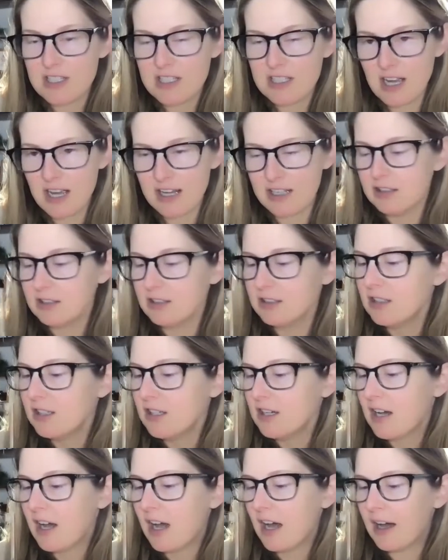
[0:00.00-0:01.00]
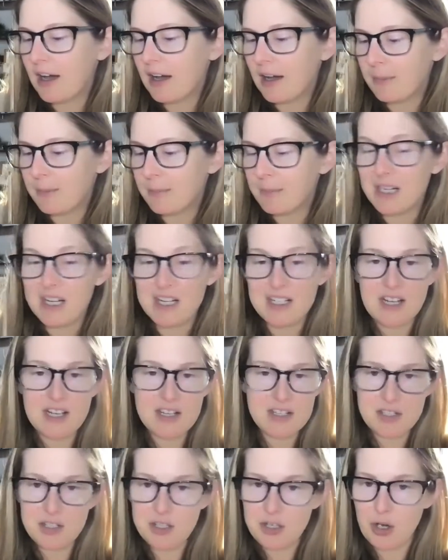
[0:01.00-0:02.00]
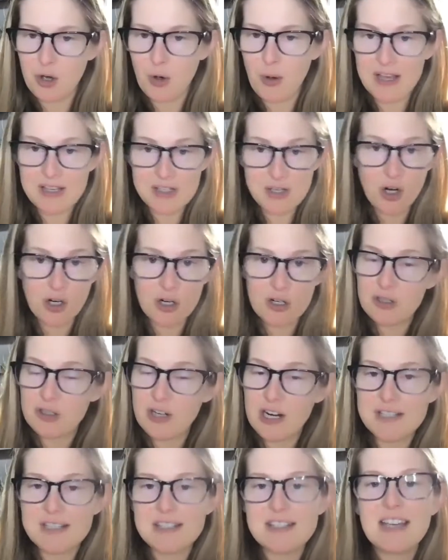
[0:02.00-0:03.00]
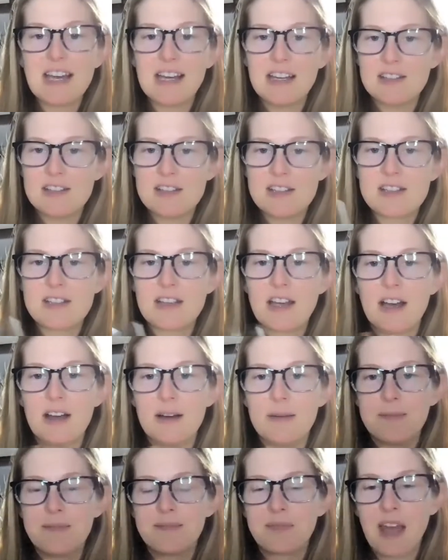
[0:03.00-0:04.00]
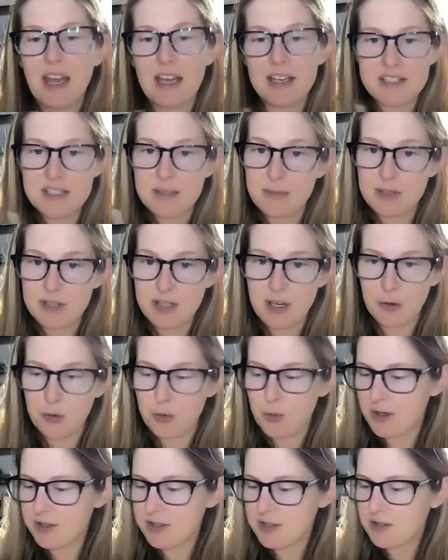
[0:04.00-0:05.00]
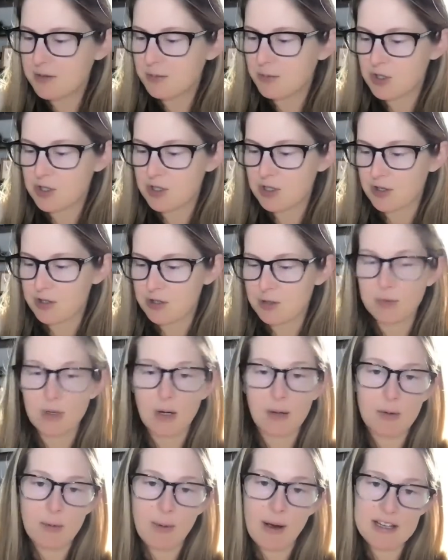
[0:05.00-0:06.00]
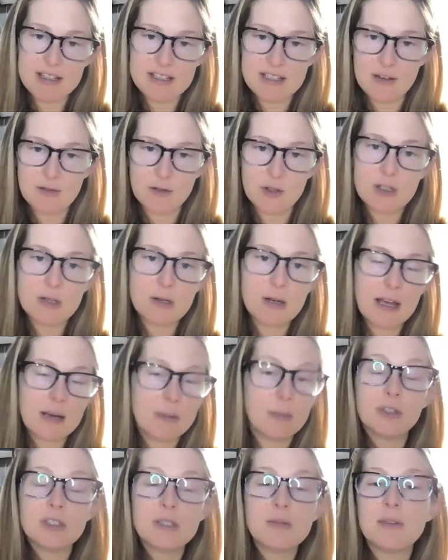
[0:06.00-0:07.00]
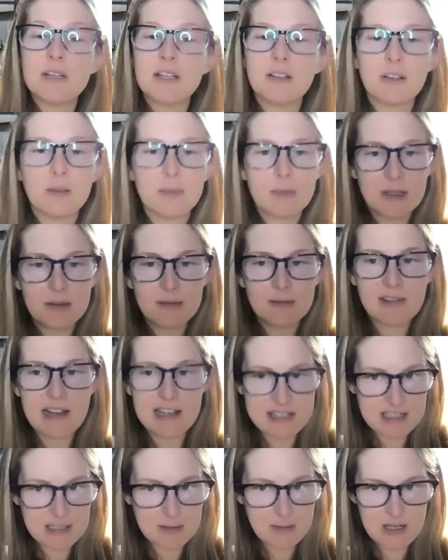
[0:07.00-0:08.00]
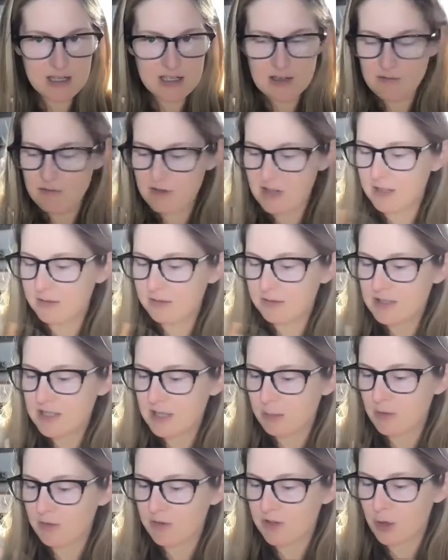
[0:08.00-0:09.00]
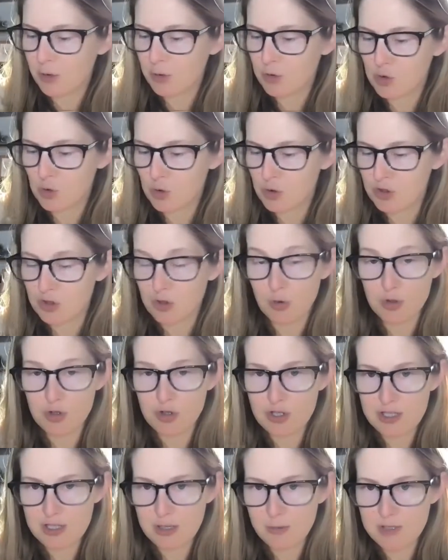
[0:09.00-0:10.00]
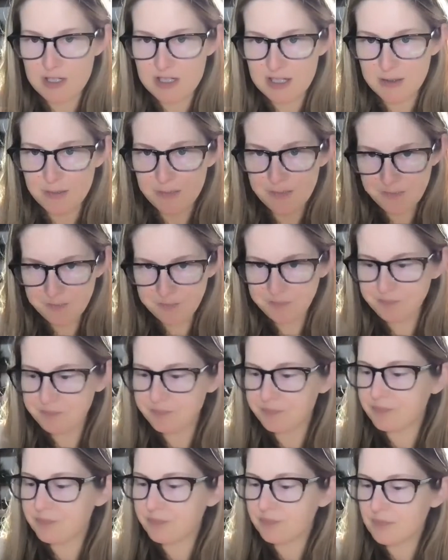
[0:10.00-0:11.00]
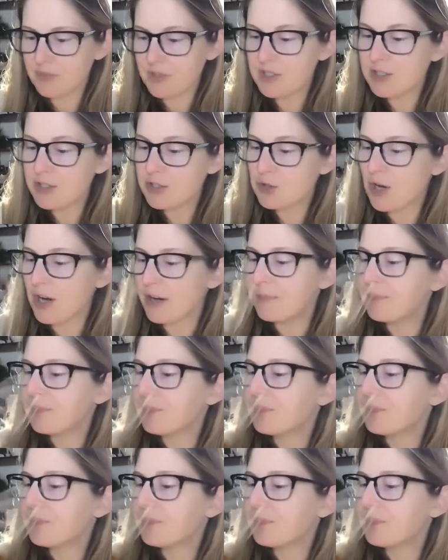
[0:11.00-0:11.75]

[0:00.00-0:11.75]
style, but it doesn't go as hard or as intense as some of the other ones, which is also probably why it's able to be a little bit less expensive than some of the other Georgian oranges that we see. So let's try it.